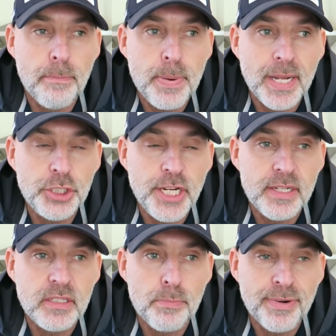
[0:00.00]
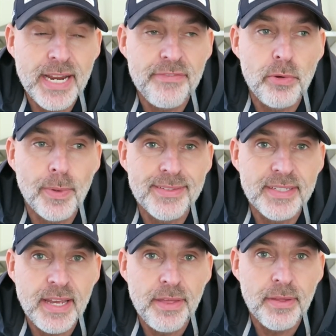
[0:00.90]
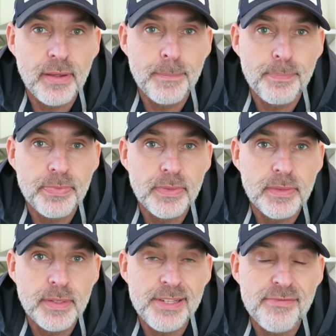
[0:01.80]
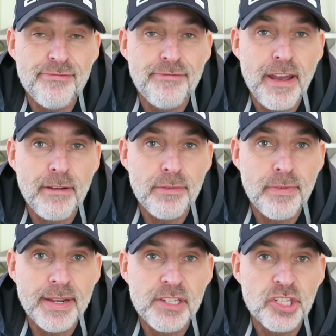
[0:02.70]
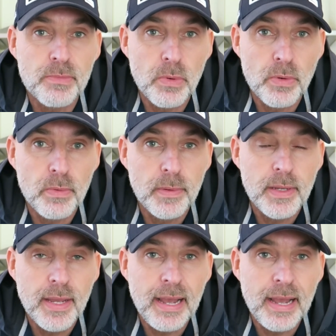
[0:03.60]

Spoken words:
budget to bring everyone together is very, very small.